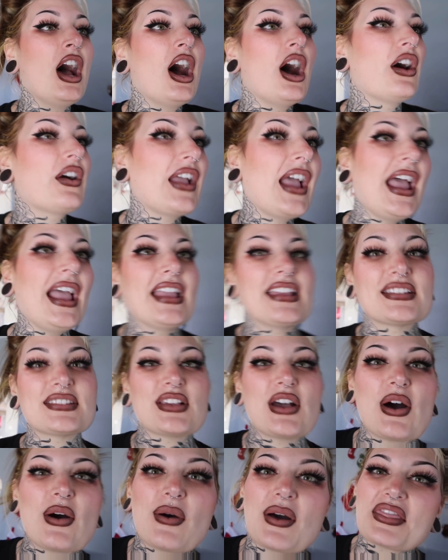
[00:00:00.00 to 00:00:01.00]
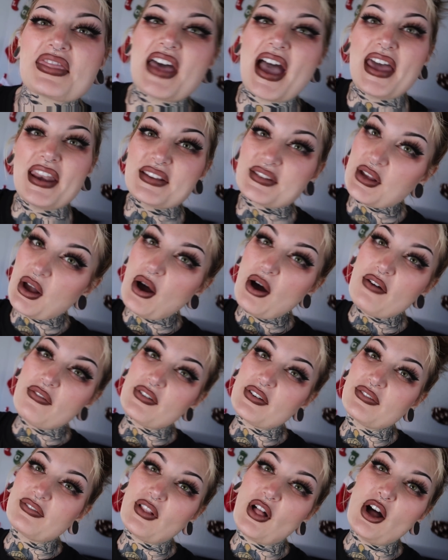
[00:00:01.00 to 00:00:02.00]
Okay, so that is all
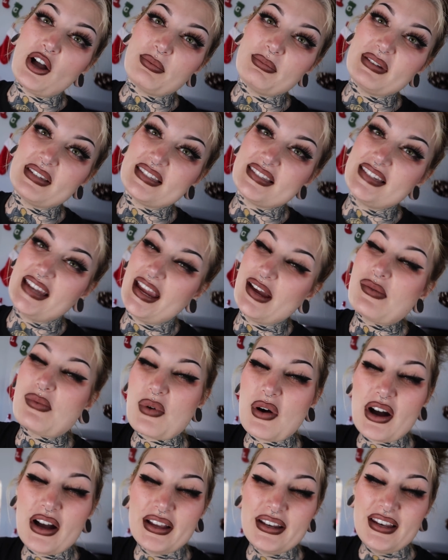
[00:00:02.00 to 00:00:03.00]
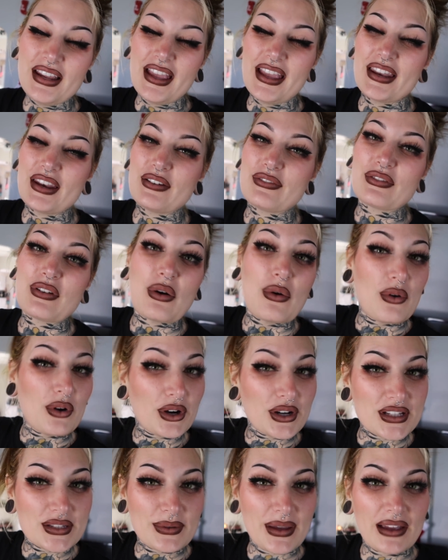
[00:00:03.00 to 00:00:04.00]
for Vlogmas day one. And of
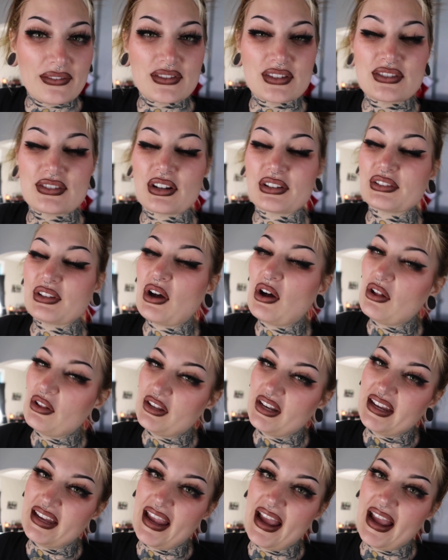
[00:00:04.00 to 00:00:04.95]
course we have to start the holiday